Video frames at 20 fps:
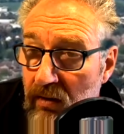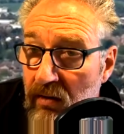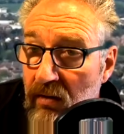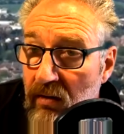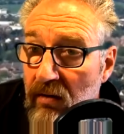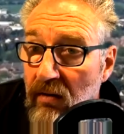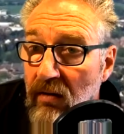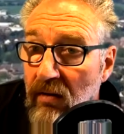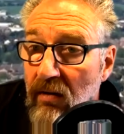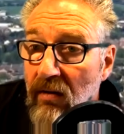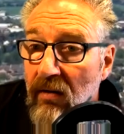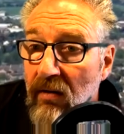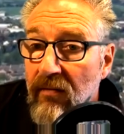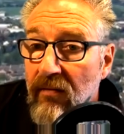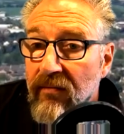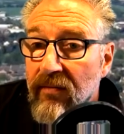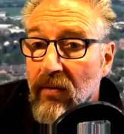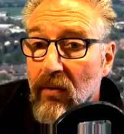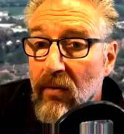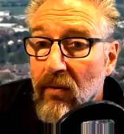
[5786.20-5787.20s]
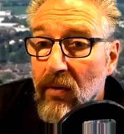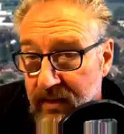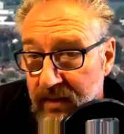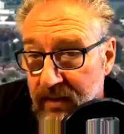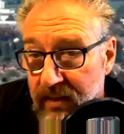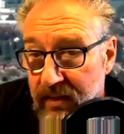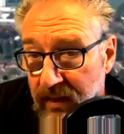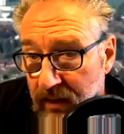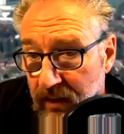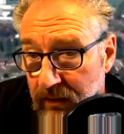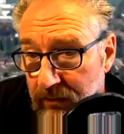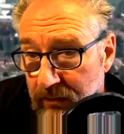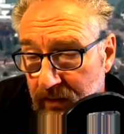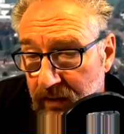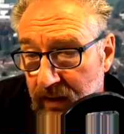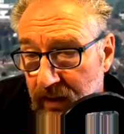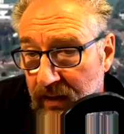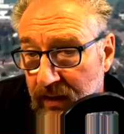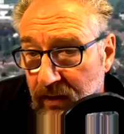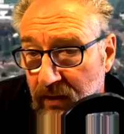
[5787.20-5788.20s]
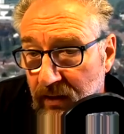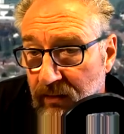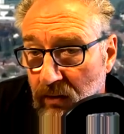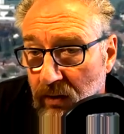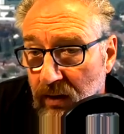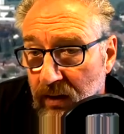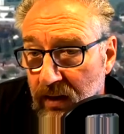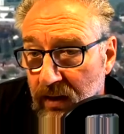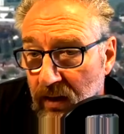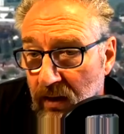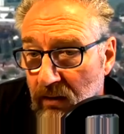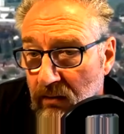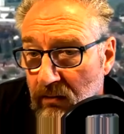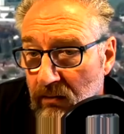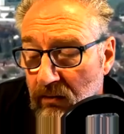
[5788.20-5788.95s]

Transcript: Veronica Minty, thank you Veronica.